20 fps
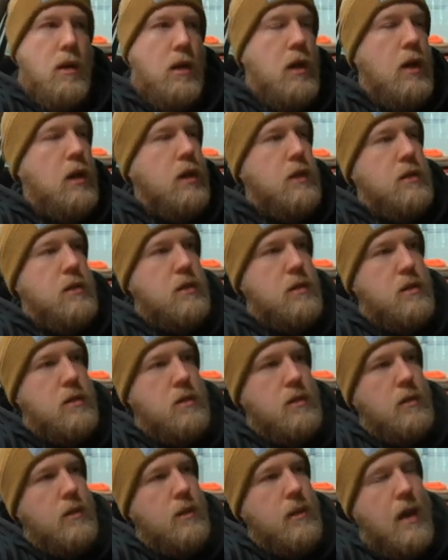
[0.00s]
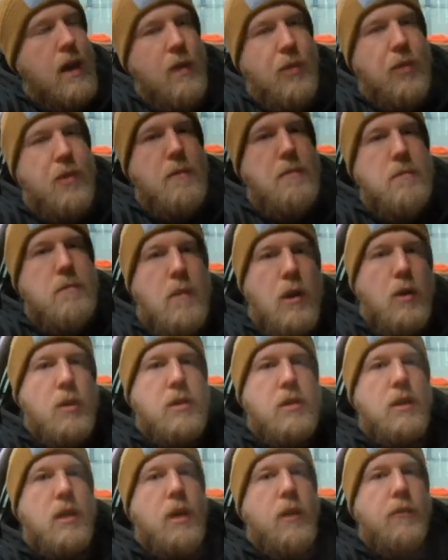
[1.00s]
it's not the
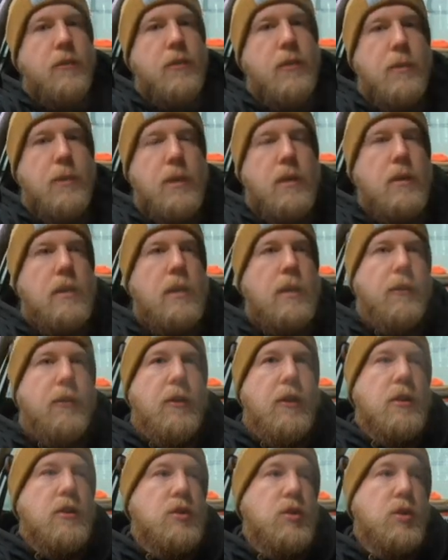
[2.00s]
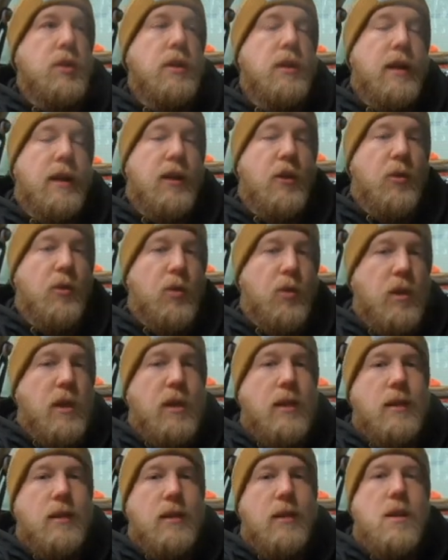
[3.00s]
most comfortable if you're doing like a
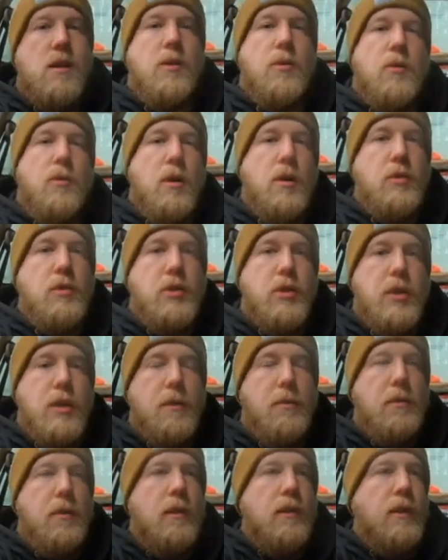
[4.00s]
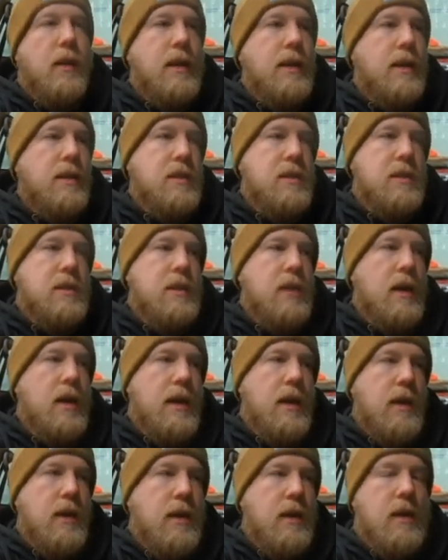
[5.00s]
really long road trip, like
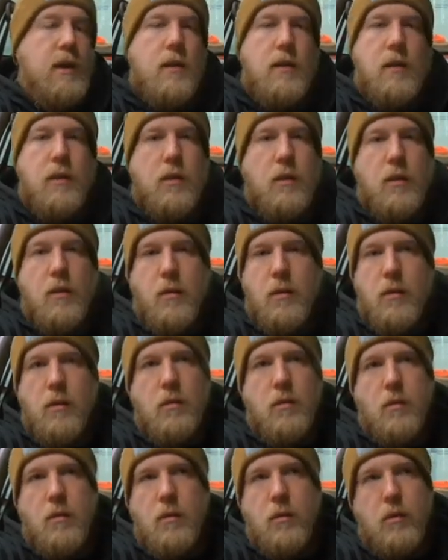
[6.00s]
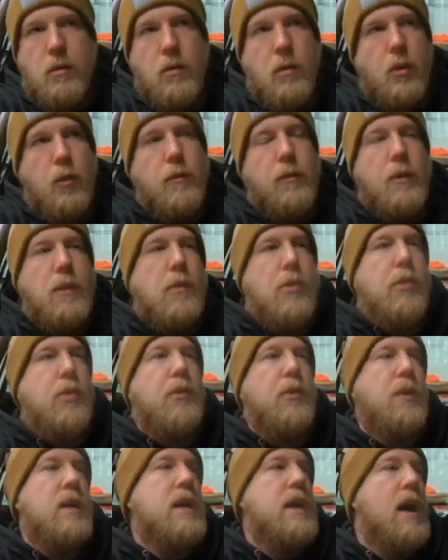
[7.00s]
say uh, over
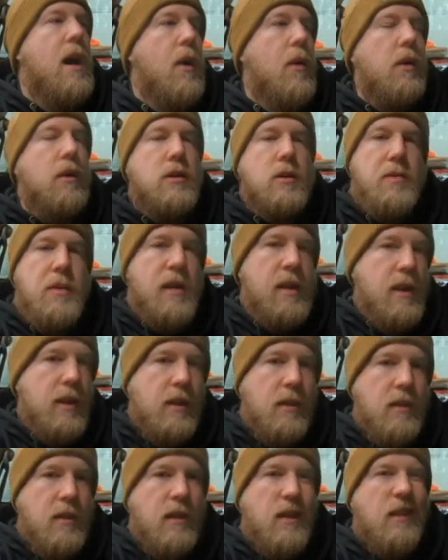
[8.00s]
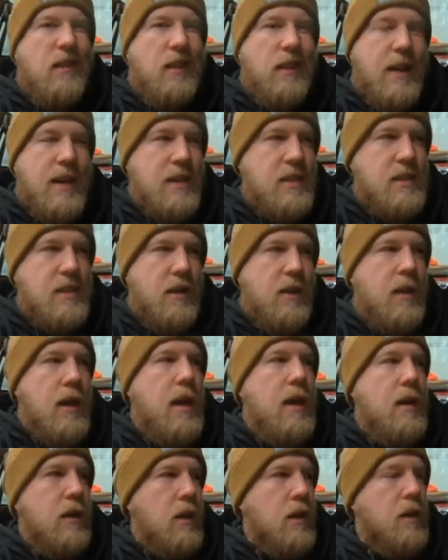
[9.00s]
three hours, but anything less than
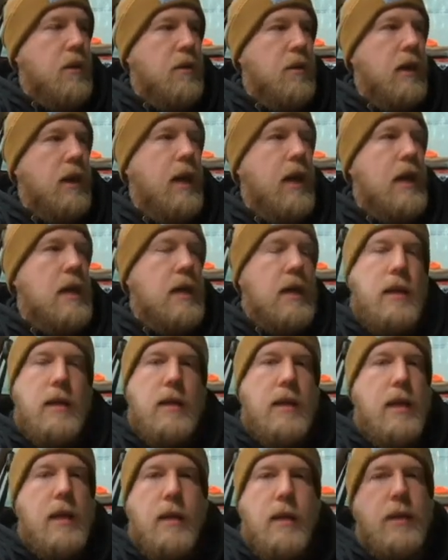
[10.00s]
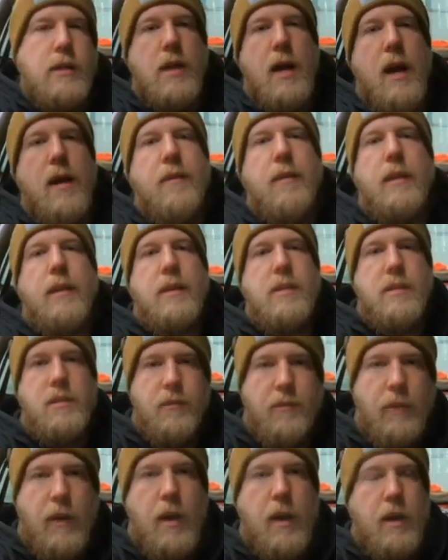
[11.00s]
that, you're okay. And daily driving, it's
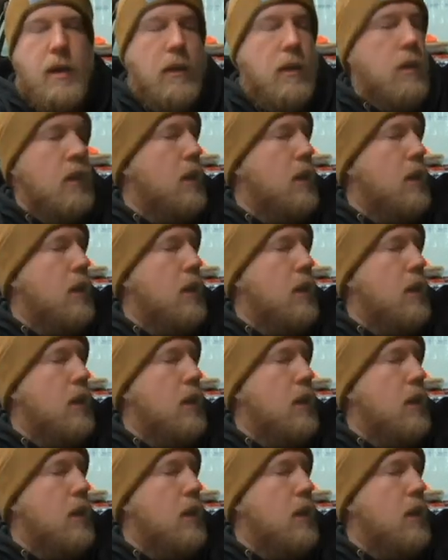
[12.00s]
fine.